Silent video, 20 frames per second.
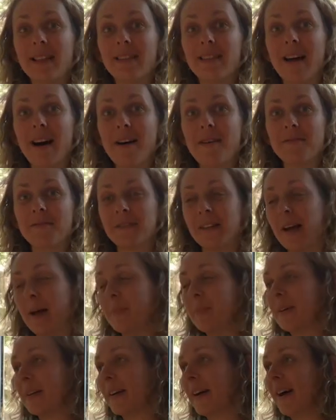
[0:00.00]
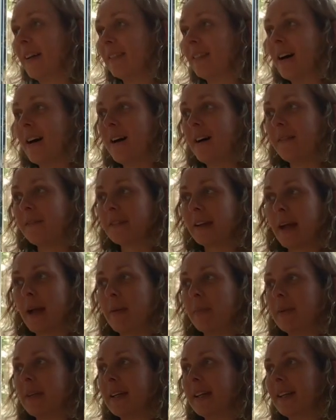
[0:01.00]
love glamping. I love
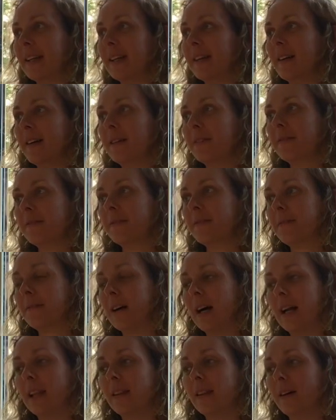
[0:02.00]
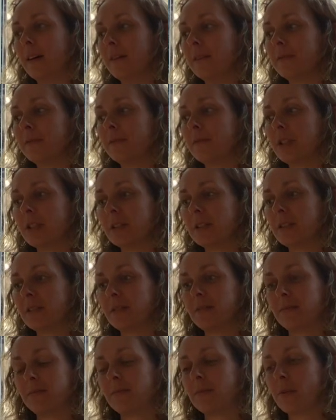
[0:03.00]
camping, and I love just
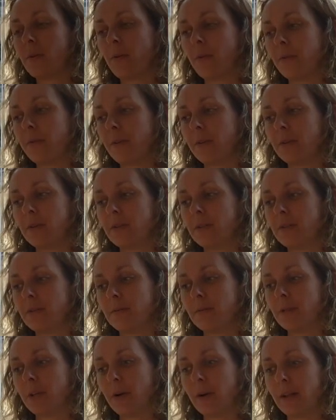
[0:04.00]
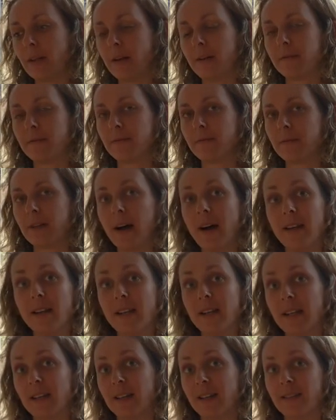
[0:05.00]
all those, you know, I love
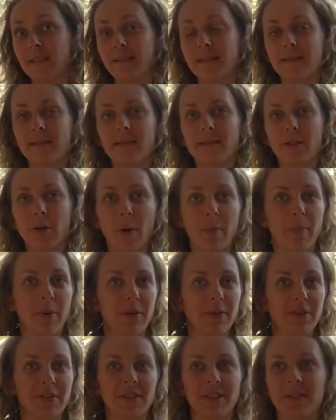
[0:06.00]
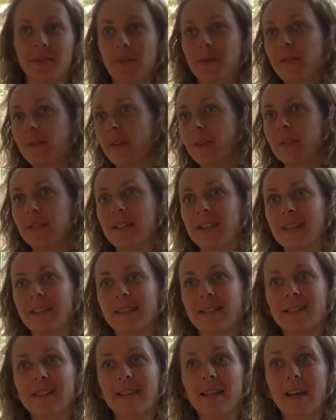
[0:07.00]
gardening and compost and all those
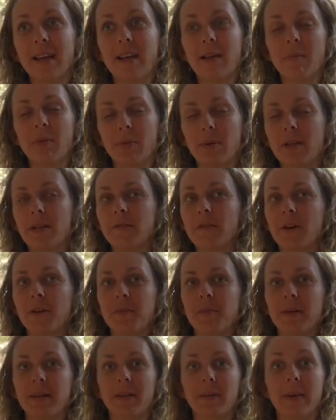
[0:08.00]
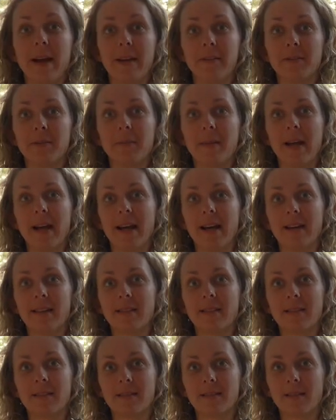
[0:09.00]
things. But when you've got to be away from the
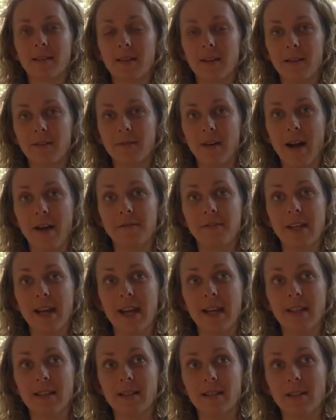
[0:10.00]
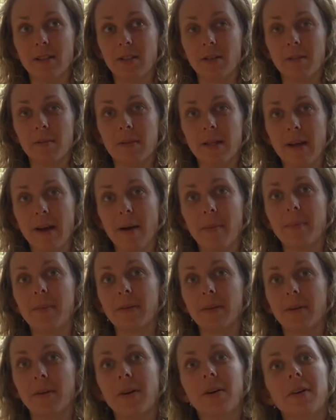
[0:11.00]
house 5 days and you've got to be up
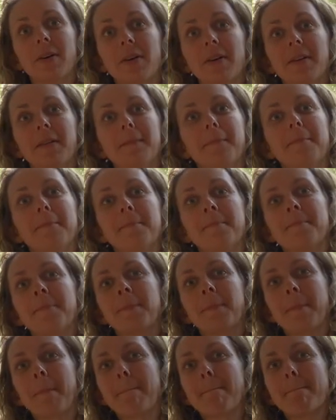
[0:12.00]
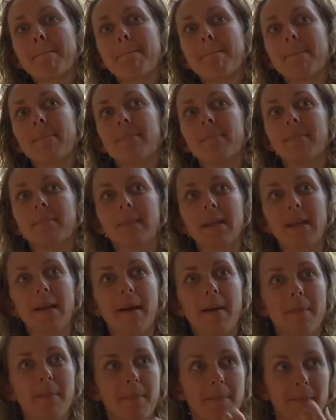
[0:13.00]
and gone, and